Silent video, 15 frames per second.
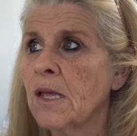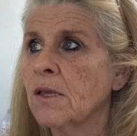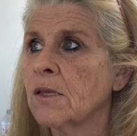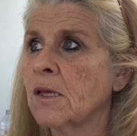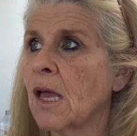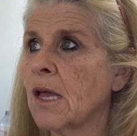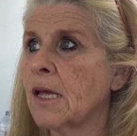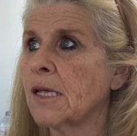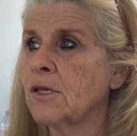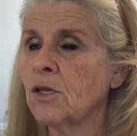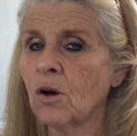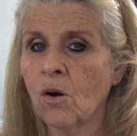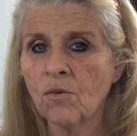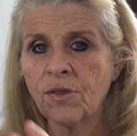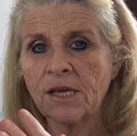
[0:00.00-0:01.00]

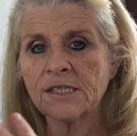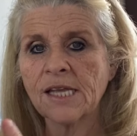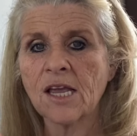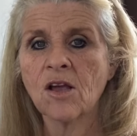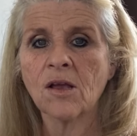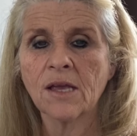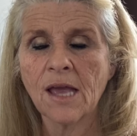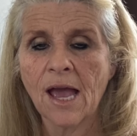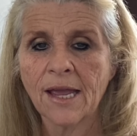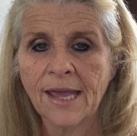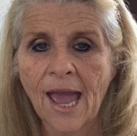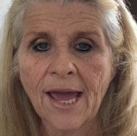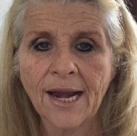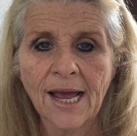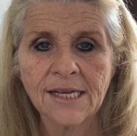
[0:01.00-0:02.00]
they say a
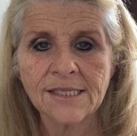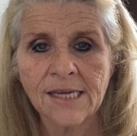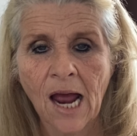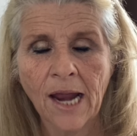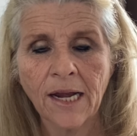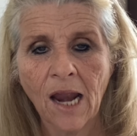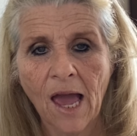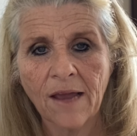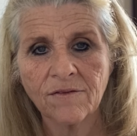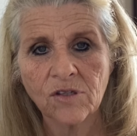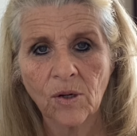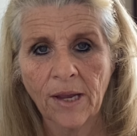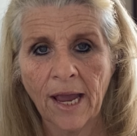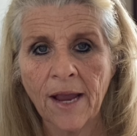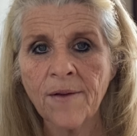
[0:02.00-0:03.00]
cat has 9 lives,
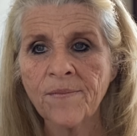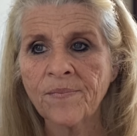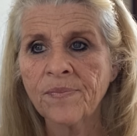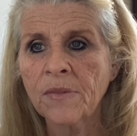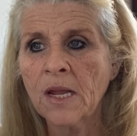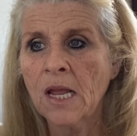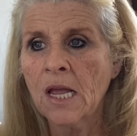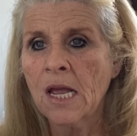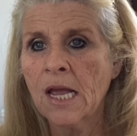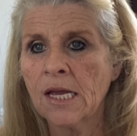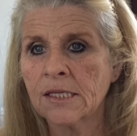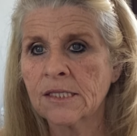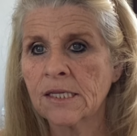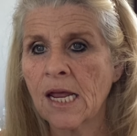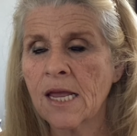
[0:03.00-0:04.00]
okay?
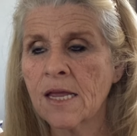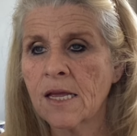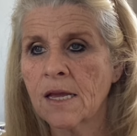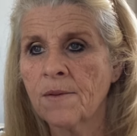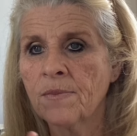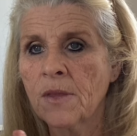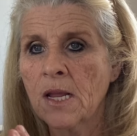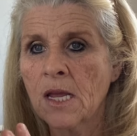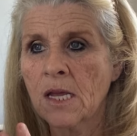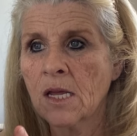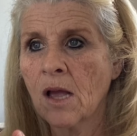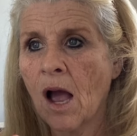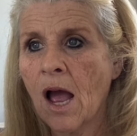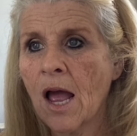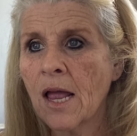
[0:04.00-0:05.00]
It's like
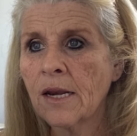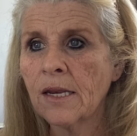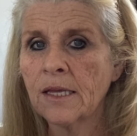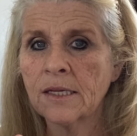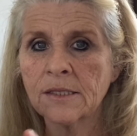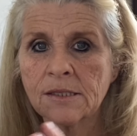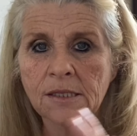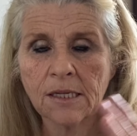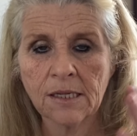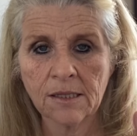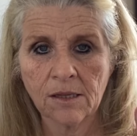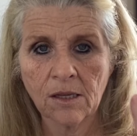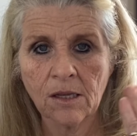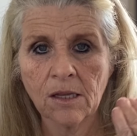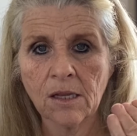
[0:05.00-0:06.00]
God is
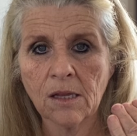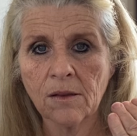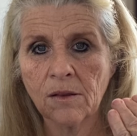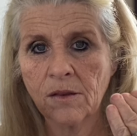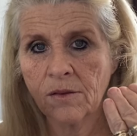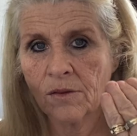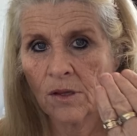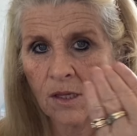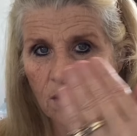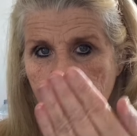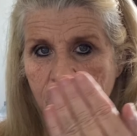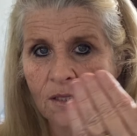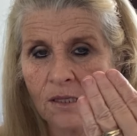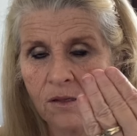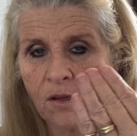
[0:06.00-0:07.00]

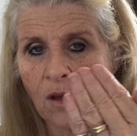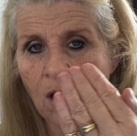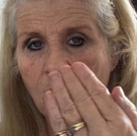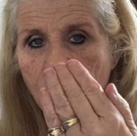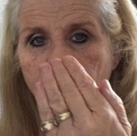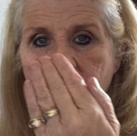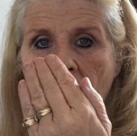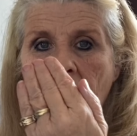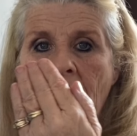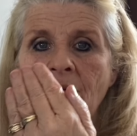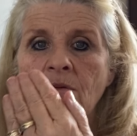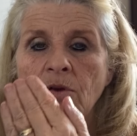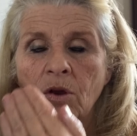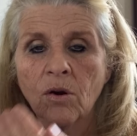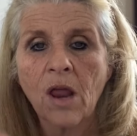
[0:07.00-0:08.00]
the
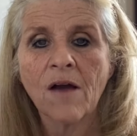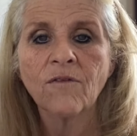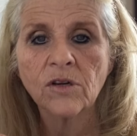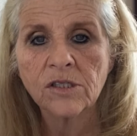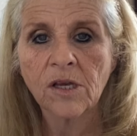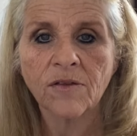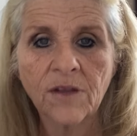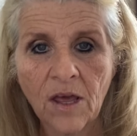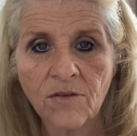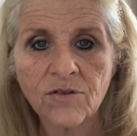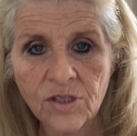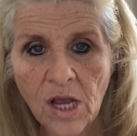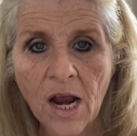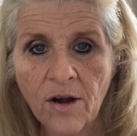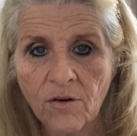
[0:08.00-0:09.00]
love, your loved ones on the other
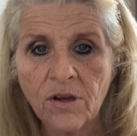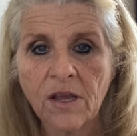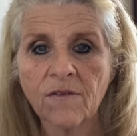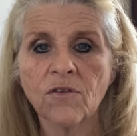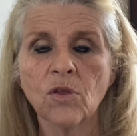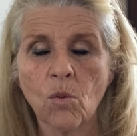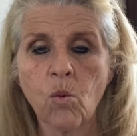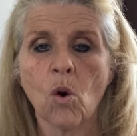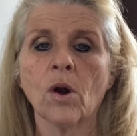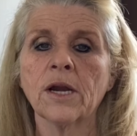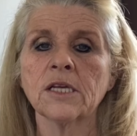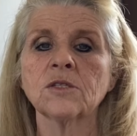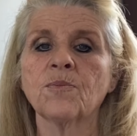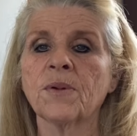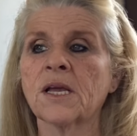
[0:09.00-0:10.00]
side are giving the
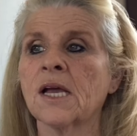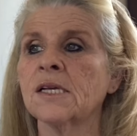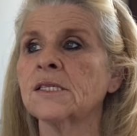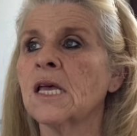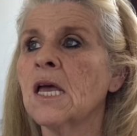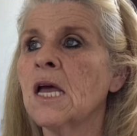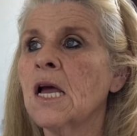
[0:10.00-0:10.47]
warnings because